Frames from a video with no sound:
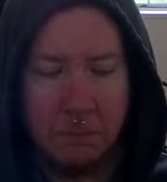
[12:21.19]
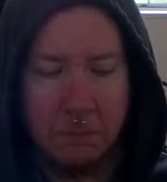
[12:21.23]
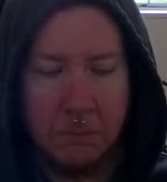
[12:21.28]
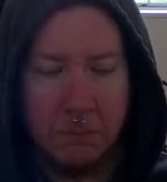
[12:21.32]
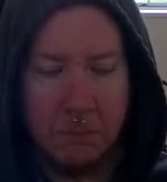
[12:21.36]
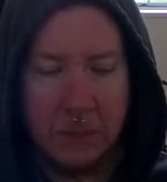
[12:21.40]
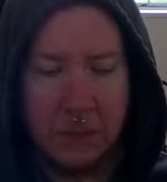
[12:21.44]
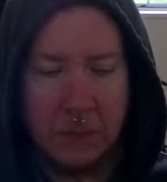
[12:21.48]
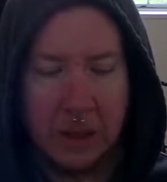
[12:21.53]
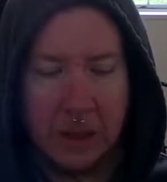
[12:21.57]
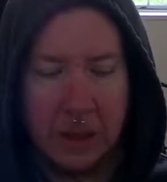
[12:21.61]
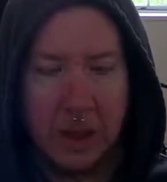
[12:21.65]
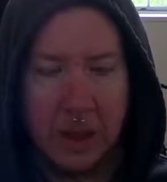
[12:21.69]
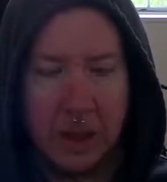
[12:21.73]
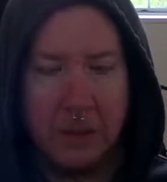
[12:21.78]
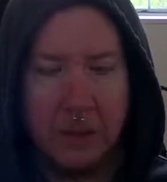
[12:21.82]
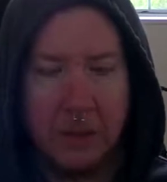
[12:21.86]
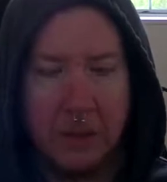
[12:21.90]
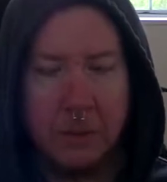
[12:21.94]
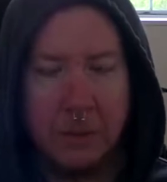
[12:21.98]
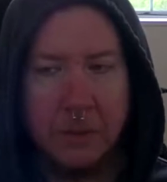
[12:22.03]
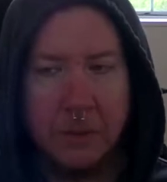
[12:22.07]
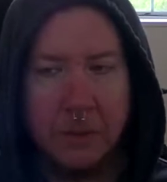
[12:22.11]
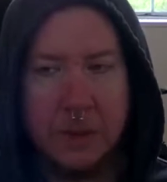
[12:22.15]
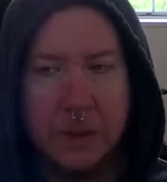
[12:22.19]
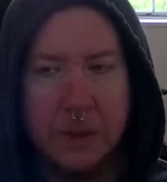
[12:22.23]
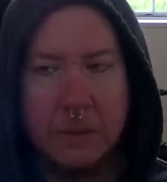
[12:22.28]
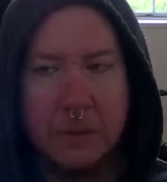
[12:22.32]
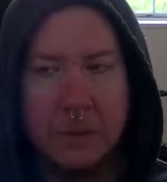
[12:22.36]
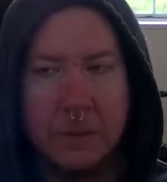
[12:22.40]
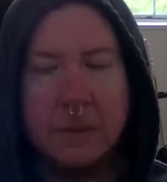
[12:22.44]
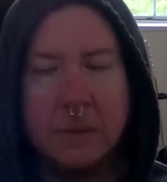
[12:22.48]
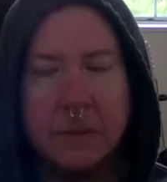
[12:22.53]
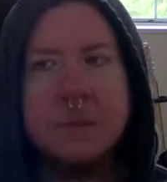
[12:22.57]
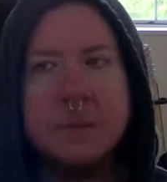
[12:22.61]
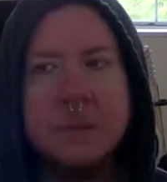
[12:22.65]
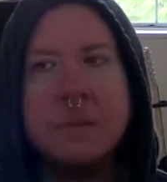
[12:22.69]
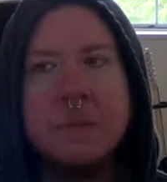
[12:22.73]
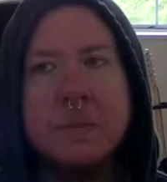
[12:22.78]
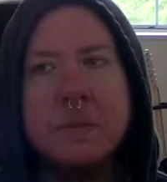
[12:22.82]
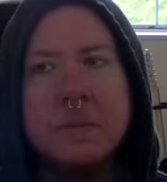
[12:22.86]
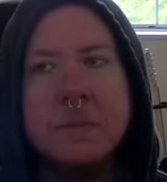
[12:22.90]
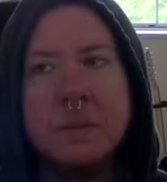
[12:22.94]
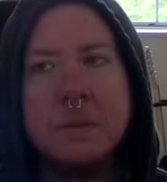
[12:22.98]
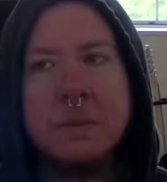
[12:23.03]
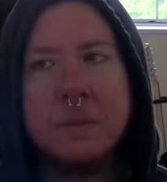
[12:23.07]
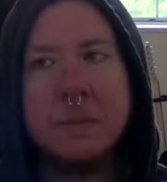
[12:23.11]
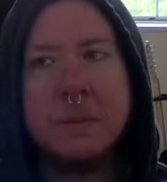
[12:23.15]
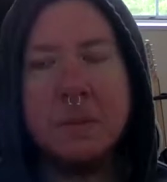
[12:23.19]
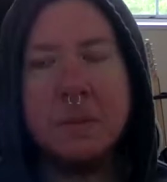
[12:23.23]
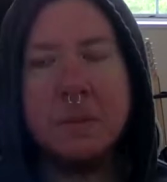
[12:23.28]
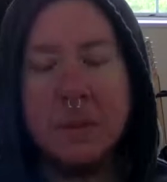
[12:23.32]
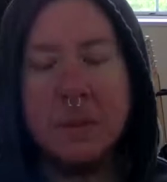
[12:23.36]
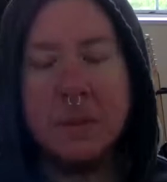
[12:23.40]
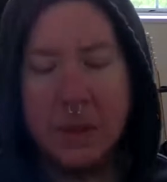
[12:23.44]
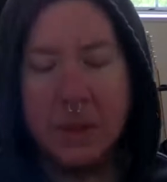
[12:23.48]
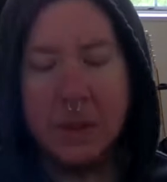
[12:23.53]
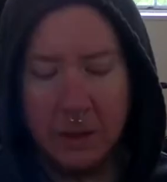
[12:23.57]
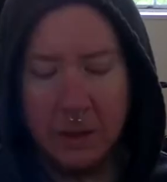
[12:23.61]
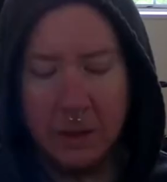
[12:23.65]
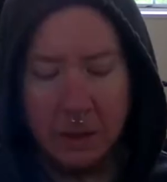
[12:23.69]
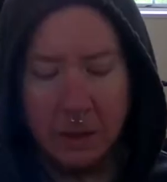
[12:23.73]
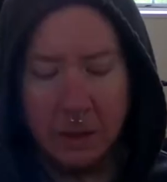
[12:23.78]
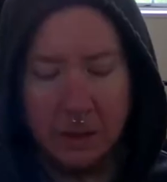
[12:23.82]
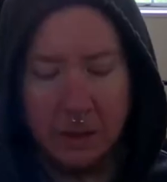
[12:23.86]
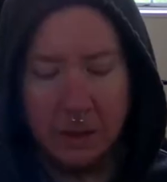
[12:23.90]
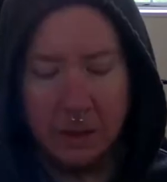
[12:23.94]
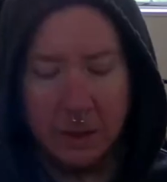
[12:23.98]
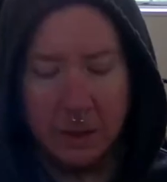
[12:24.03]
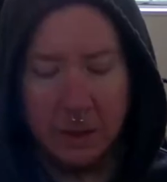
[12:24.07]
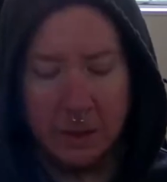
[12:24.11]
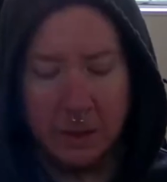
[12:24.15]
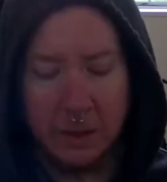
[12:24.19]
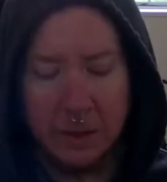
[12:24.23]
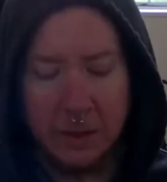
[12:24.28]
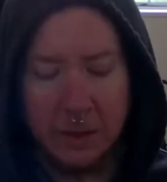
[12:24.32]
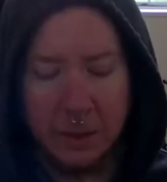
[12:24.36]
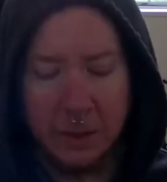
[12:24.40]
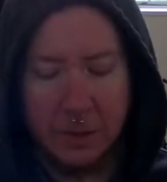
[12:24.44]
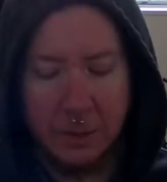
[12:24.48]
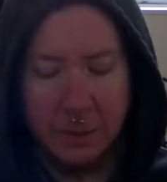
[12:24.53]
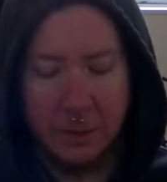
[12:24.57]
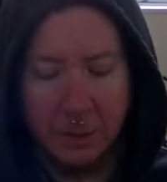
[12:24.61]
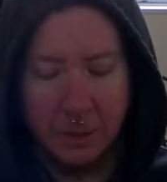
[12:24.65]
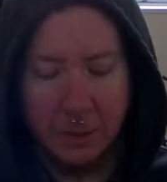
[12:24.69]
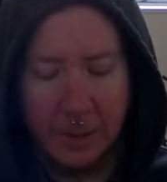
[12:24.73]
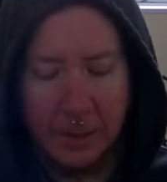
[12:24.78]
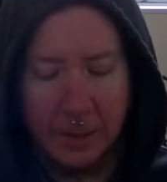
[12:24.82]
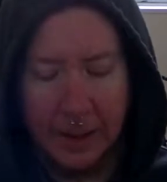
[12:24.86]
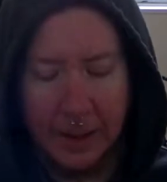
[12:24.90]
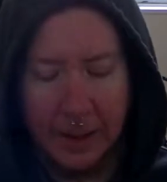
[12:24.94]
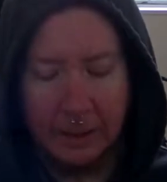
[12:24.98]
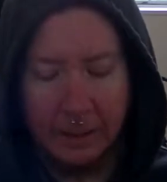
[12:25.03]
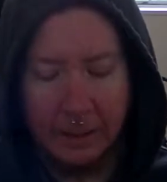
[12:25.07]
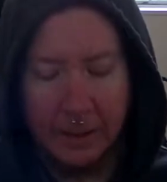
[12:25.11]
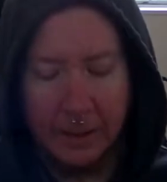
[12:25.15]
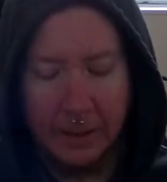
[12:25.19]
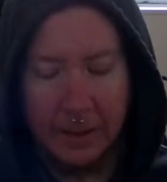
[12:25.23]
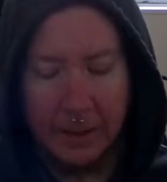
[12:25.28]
I don't feel the urge to remove my eye right now,